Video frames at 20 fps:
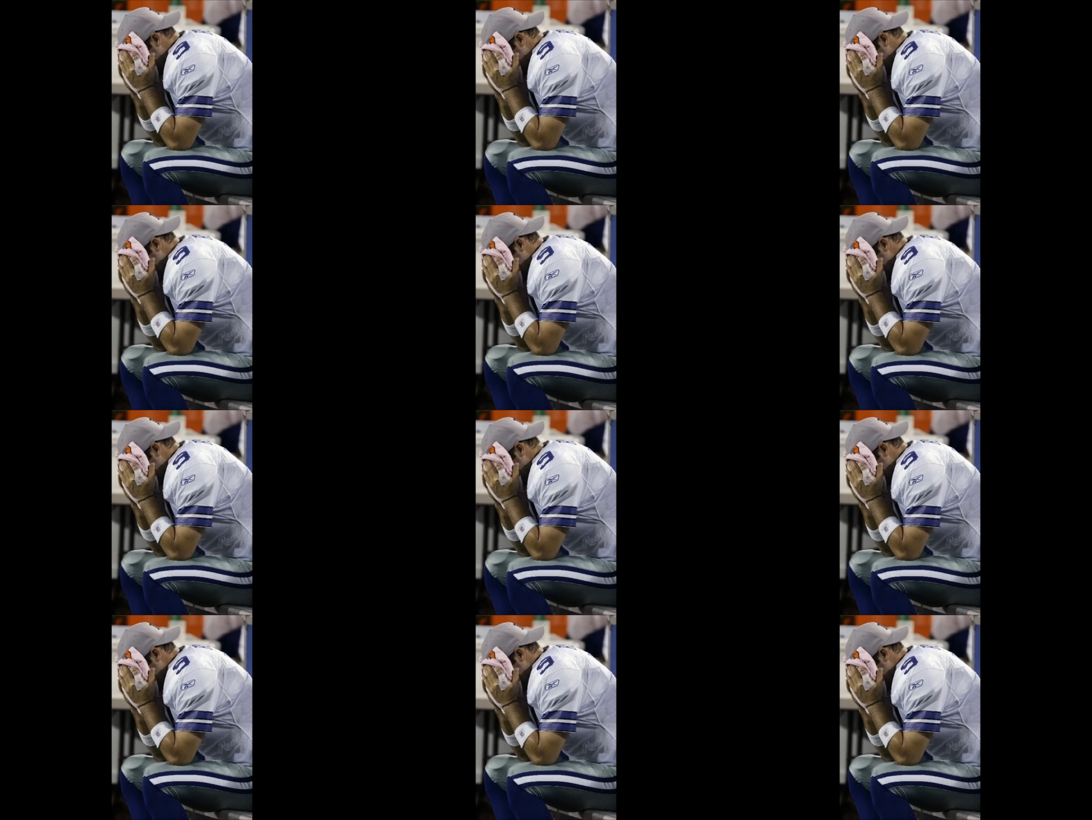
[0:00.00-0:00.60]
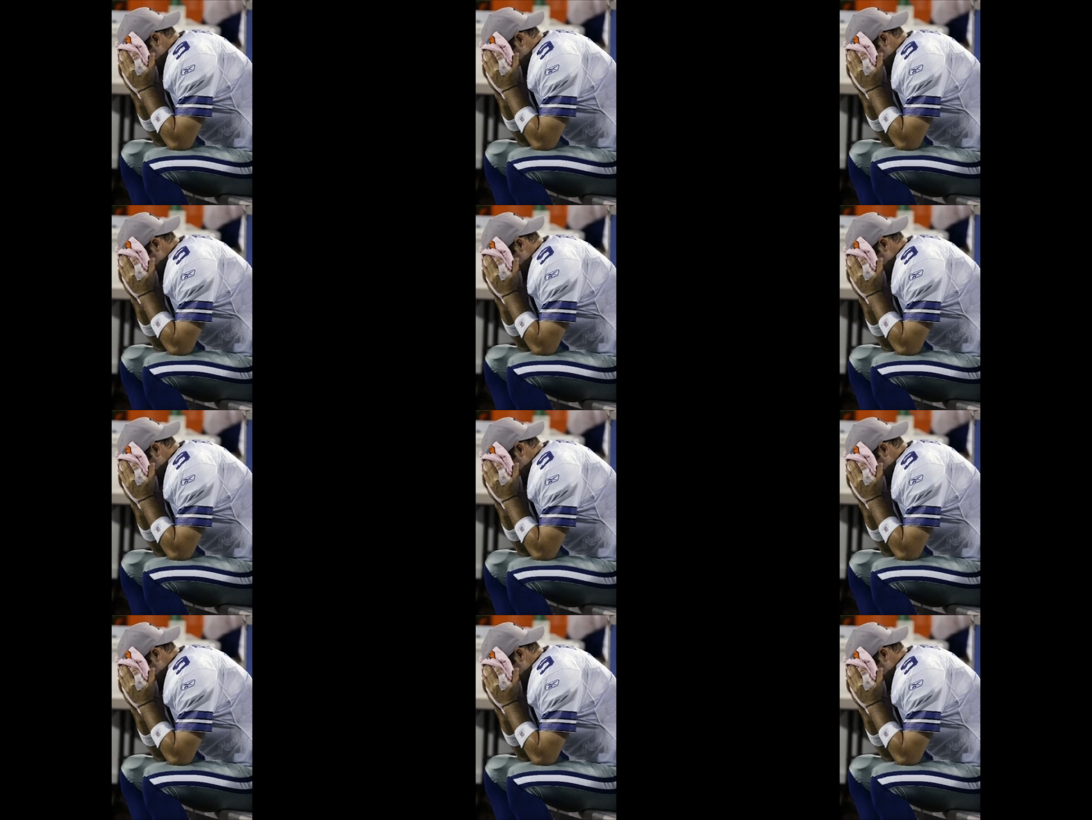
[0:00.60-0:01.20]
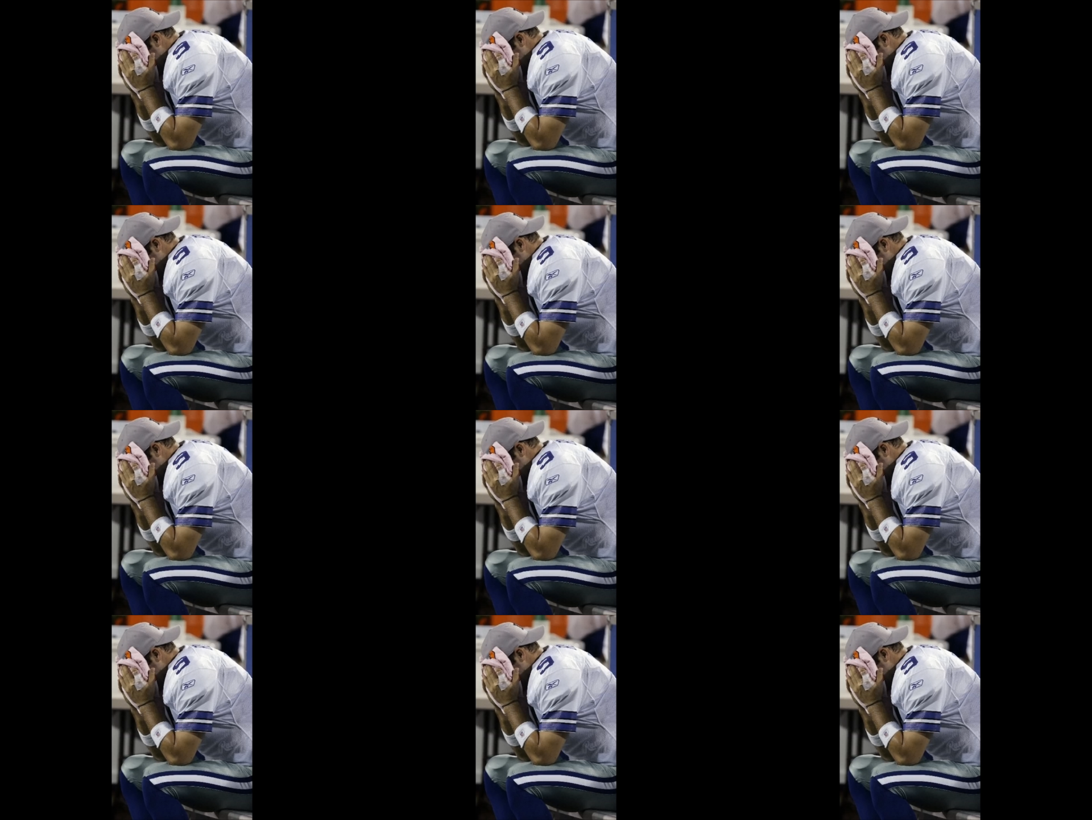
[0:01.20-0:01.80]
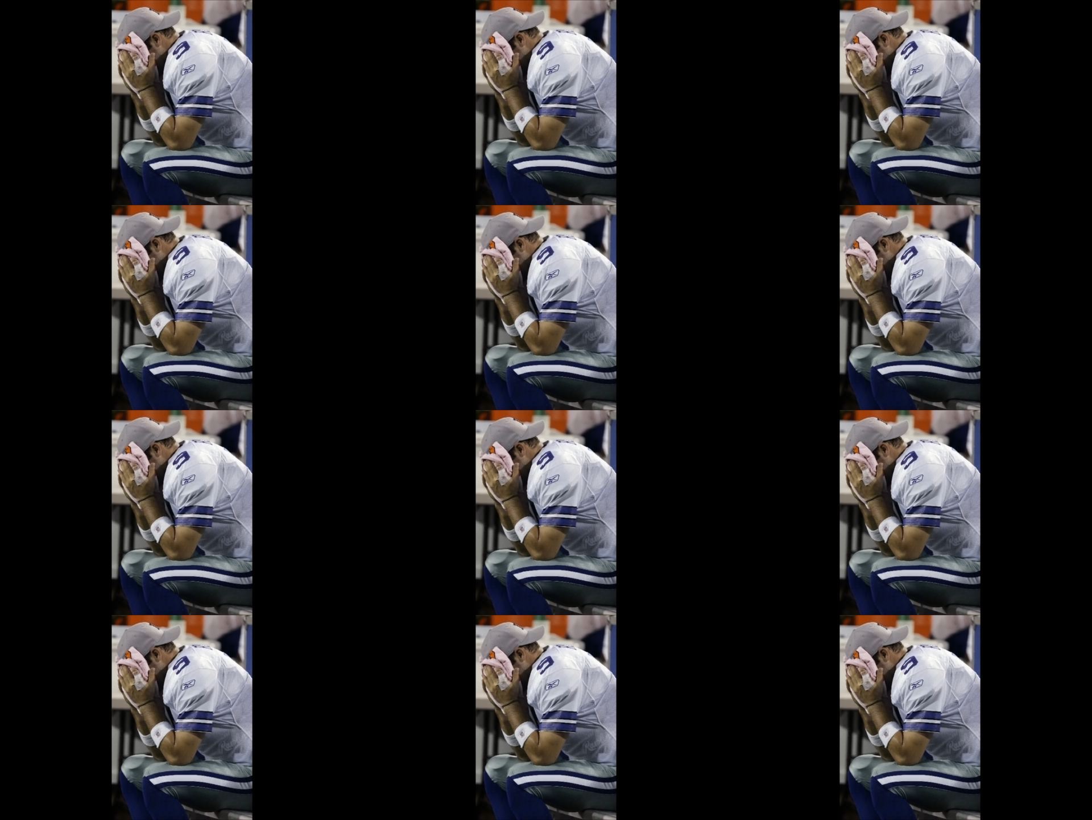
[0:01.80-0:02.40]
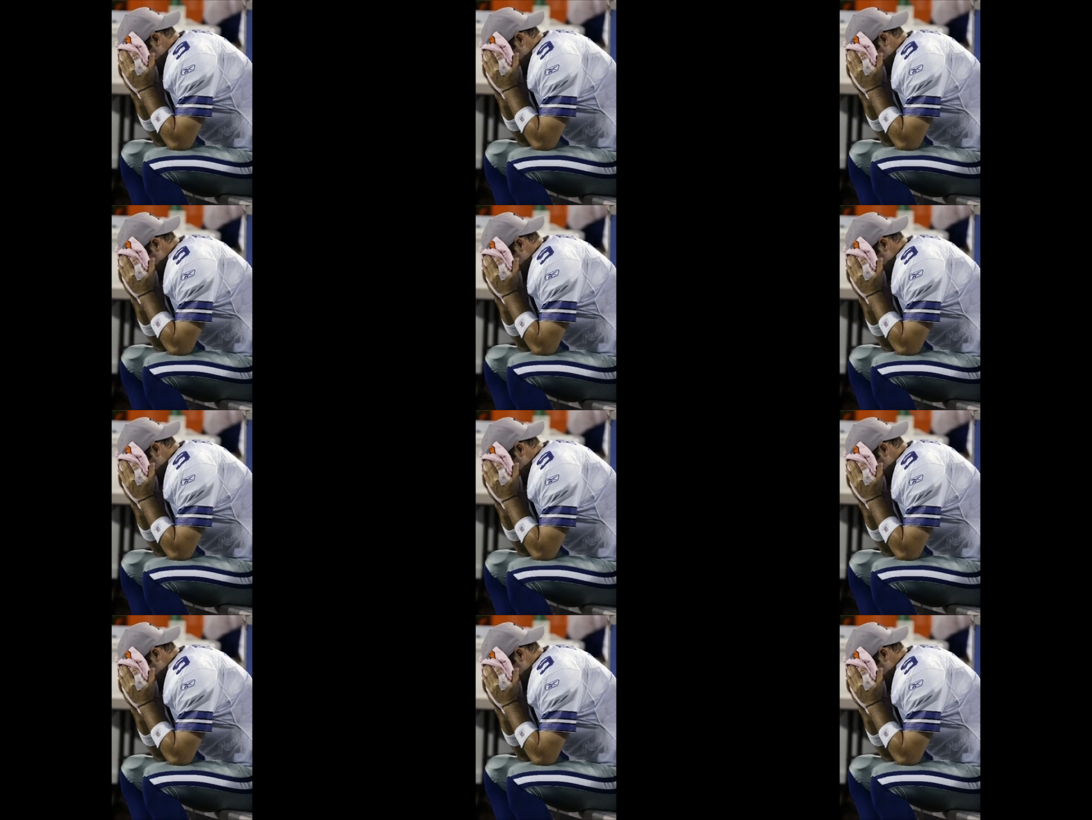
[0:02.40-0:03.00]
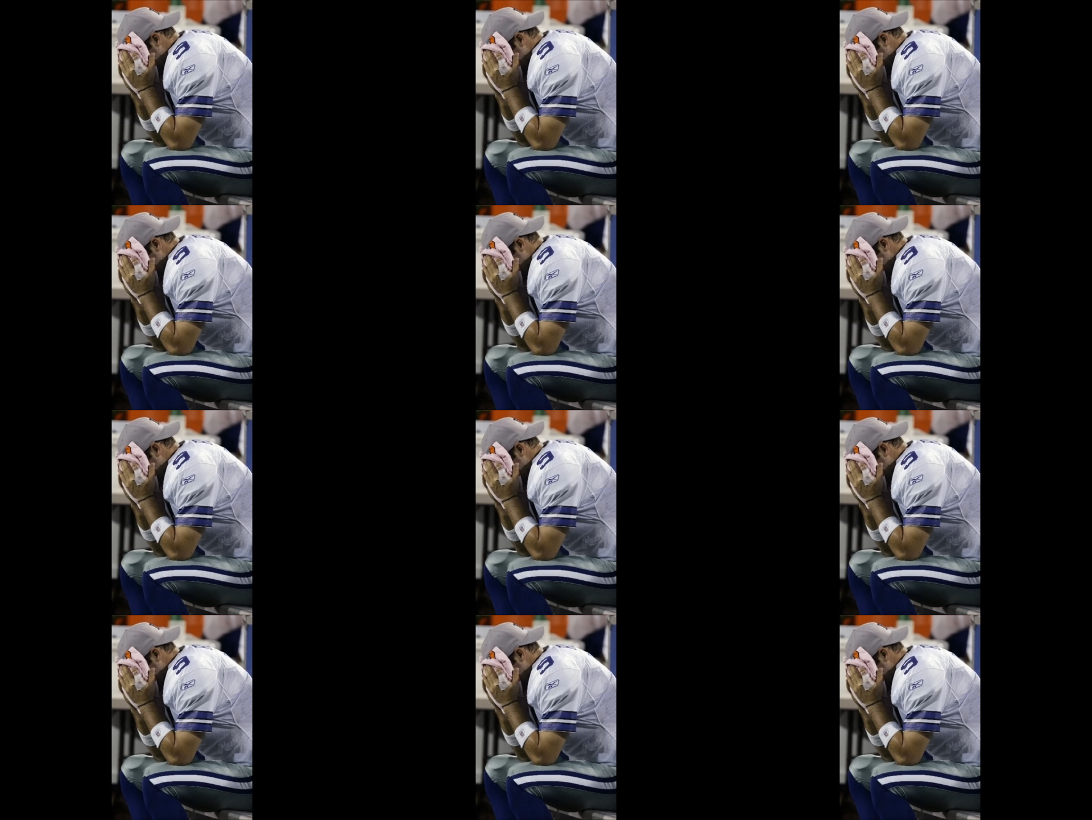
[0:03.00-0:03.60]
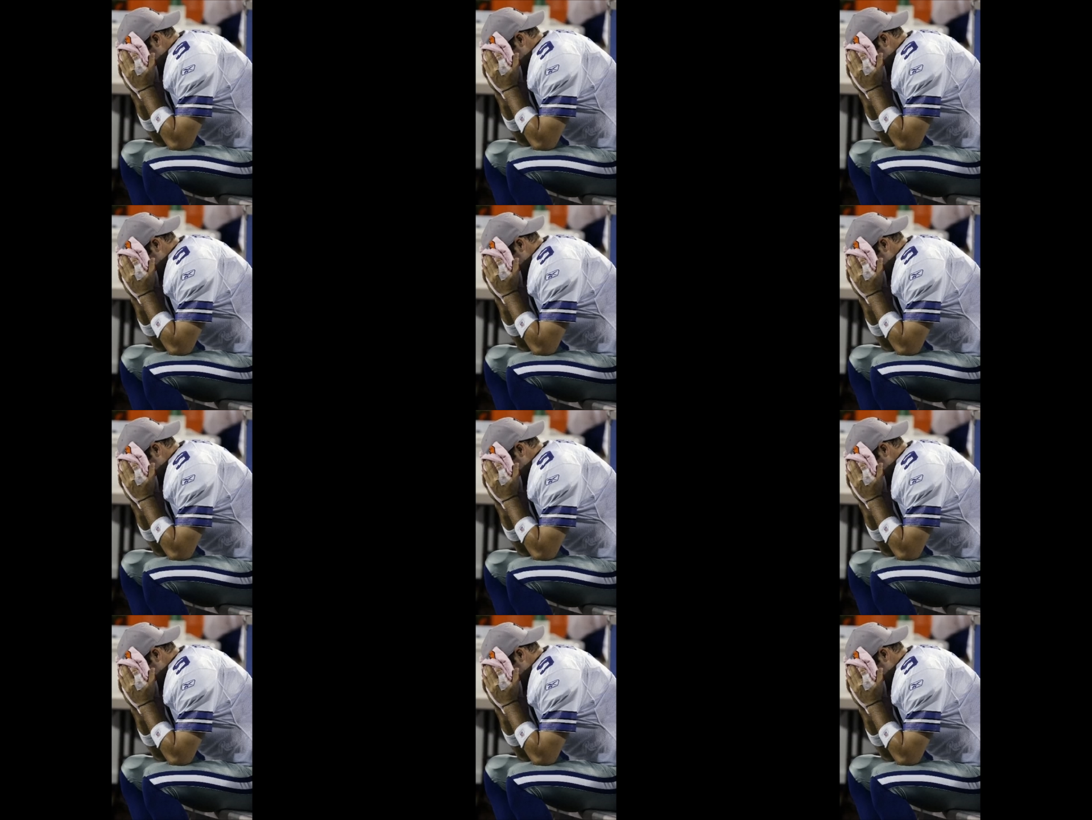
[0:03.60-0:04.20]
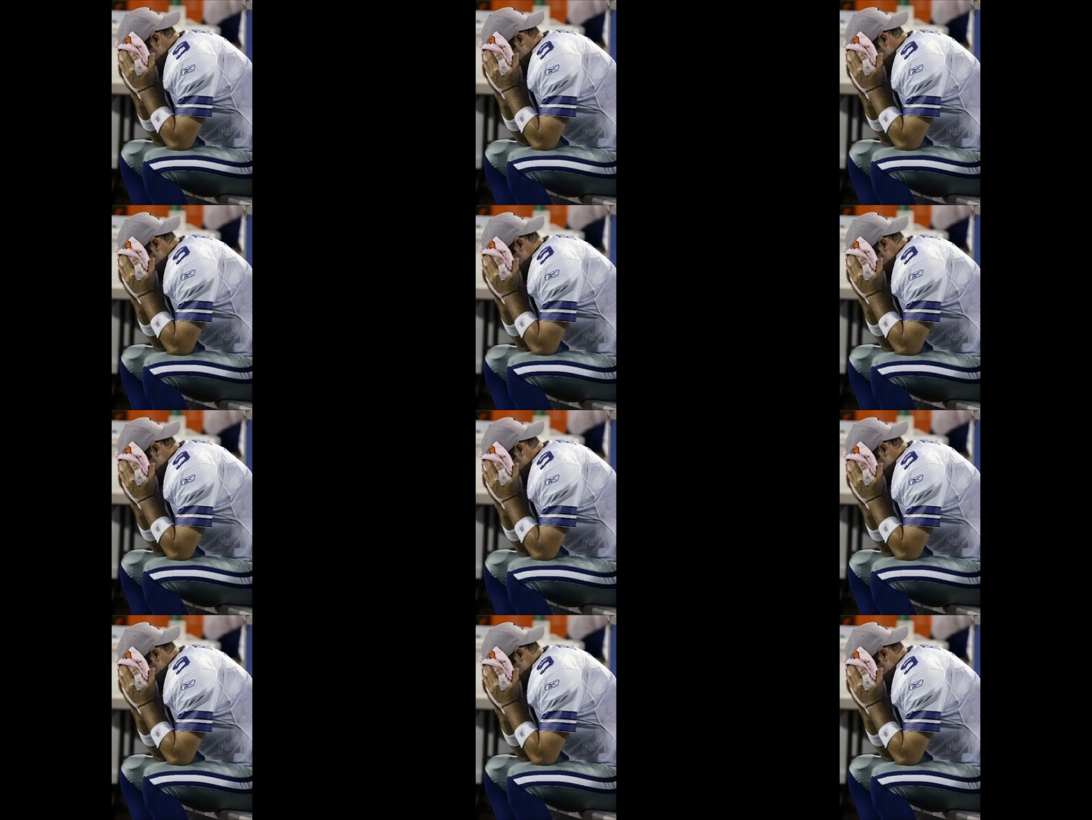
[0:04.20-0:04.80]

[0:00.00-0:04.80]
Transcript: [unreadable: no face in view]